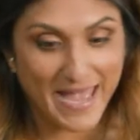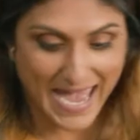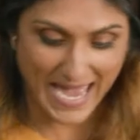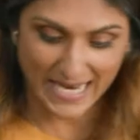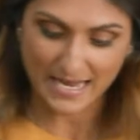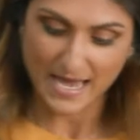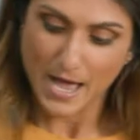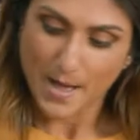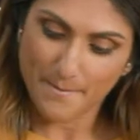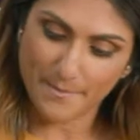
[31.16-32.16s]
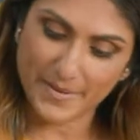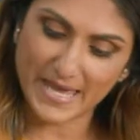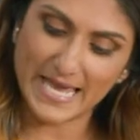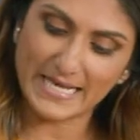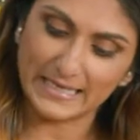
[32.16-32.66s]
pan,
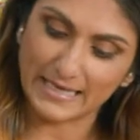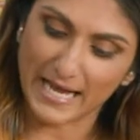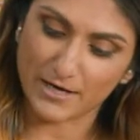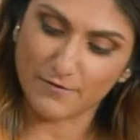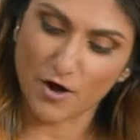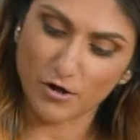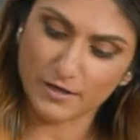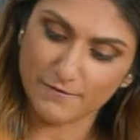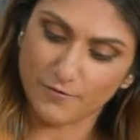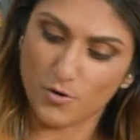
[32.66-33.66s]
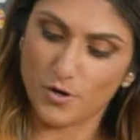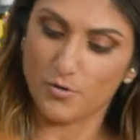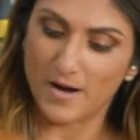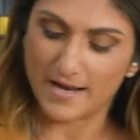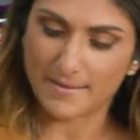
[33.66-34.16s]
big glug of olive
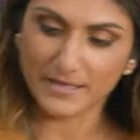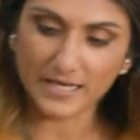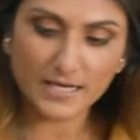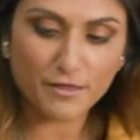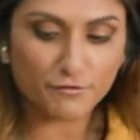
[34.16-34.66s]
oil, and I'm gonna